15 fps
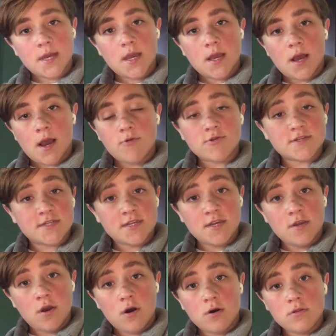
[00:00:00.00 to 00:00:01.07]
I will see
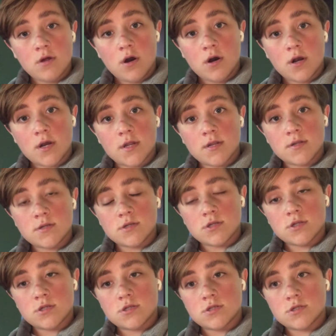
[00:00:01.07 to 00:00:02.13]
y'all
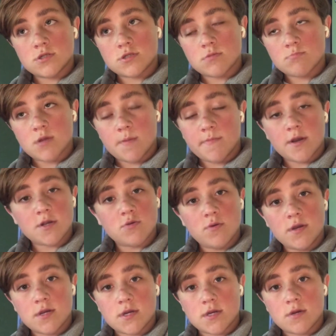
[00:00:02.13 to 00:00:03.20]
on uh, sometime next
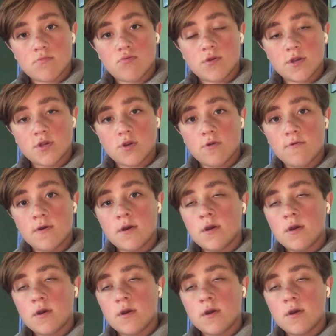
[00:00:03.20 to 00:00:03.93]
week, pretty soon.